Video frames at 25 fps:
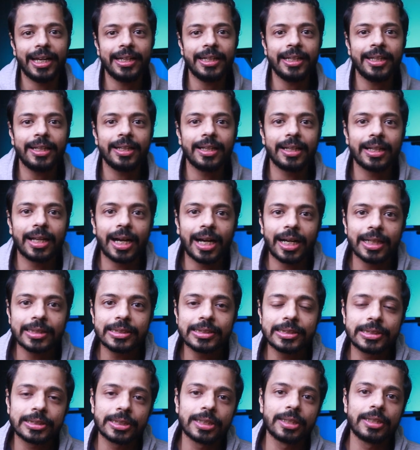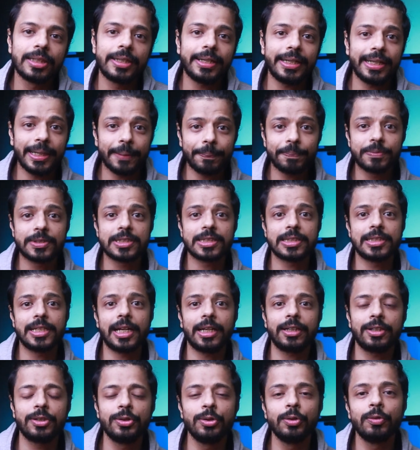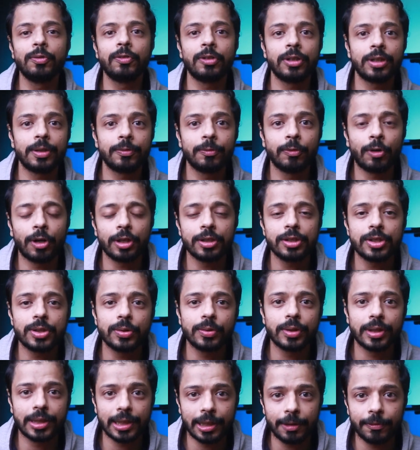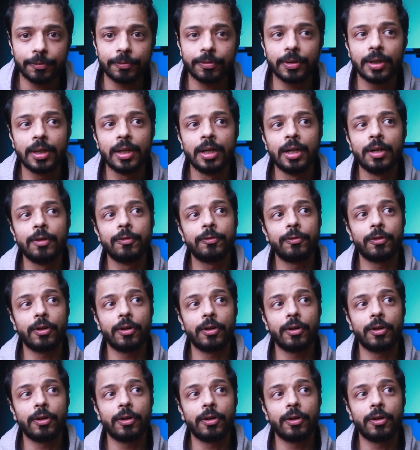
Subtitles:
any last tips that you would want to give